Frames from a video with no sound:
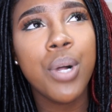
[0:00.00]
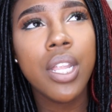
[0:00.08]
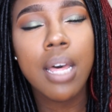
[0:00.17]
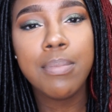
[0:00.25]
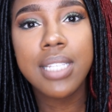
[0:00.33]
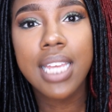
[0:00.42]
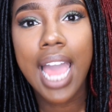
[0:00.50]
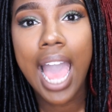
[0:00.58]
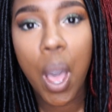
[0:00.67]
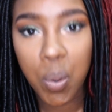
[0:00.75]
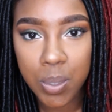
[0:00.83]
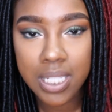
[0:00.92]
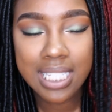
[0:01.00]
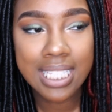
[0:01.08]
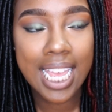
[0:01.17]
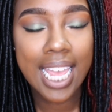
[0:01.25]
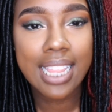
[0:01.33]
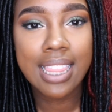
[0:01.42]
pull up to the house
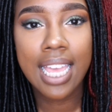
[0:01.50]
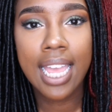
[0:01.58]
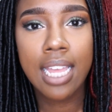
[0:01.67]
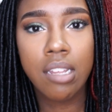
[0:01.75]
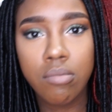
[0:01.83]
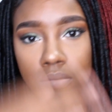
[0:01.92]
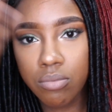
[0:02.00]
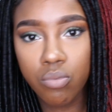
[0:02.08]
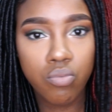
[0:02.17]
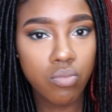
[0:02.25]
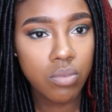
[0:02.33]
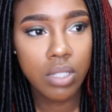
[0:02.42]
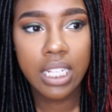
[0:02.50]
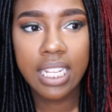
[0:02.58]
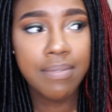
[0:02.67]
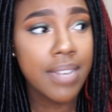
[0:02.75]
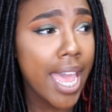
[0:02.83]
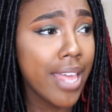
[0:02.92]
that they
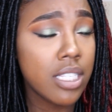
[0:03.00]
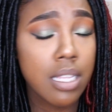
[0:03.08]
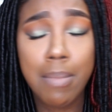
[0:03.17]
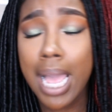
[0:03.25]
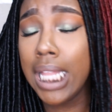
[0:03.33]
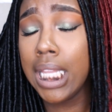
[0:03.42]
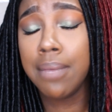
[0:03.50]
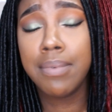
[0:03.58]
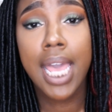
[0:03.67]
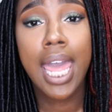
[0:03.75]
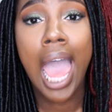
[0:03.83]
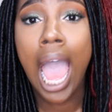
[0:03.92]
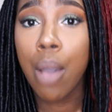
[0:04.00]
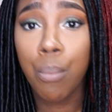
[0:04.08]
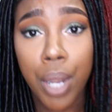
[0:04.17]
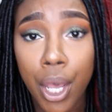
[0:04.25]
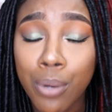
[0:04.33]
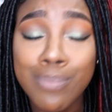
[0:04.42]
lived at. Somebody lived at, I
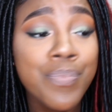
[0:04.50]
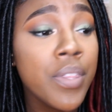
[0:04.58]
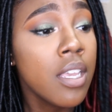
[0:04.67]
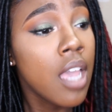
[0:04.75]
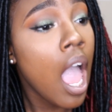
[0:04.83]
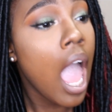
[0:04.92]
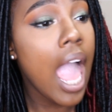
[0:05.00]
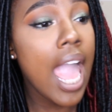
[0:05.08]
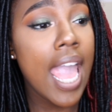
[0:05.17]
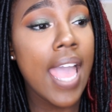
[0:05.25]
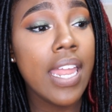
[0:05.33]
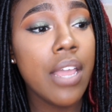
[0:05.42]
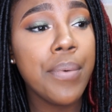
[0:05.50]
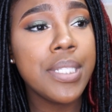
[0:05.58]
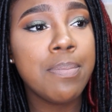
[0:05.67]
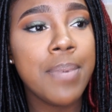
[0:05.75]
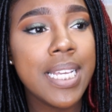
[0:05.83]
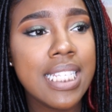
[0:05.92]
don't know. And it
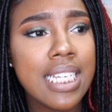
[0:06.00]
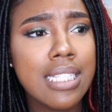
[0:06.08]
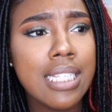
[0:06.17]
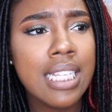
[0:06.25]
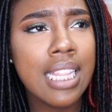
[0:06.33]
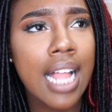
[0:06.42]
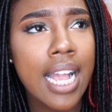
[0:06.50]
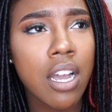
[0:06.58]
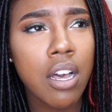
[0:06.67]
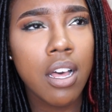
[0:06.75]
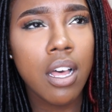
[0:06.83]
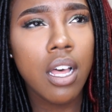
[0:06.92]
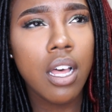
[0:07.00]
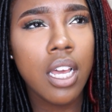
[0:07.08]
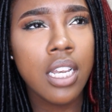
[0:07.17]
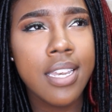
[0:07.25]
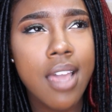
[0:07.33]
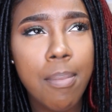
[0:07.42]
was basically like
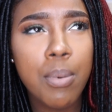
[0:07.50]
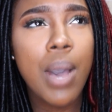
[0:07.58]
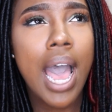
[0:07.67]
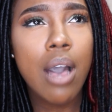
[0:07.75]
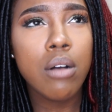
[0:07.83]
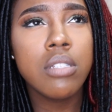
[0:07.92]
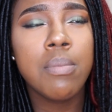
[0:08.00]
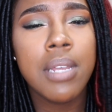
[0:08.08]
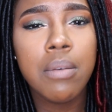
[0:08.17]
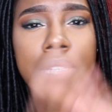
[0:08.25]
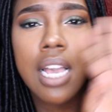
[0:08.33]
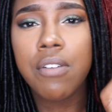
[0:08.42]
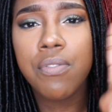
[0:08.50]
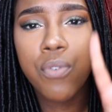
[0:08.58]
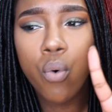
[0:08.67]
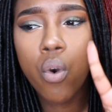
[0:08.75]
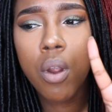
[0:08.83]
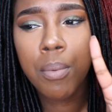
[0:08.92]
a double house, but it was like a
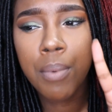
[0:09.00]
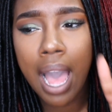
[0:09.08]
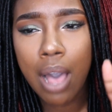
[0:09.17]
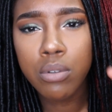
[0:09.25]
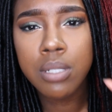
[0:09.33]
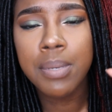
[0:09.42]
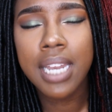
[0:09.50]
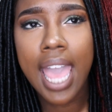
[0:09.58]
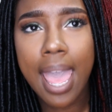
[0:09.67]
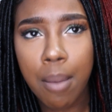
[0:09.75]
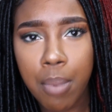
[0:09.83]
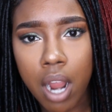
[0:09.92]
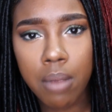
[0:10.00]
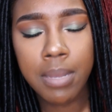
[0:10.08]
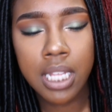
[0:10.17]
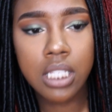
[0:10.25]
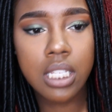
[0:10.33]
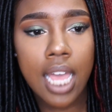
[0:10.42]
4 house, but it had
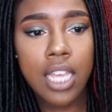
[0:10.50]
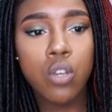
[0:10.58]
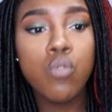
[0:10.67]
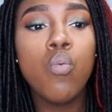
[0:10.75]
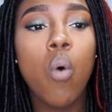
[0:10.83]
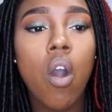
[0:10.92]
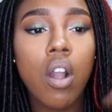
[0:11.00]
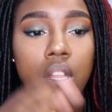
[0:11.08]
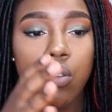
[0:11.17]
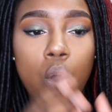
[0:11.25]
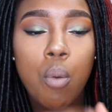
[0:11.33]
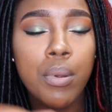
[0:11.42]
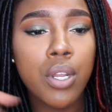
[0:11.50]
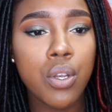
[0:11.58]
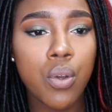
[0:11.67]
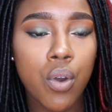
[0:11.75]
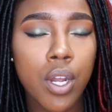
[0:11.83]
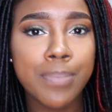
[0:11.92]
apartments. Like, you open the
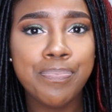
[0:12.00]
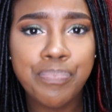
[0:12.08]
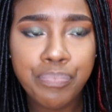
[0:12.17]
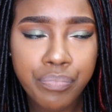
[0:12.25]
door,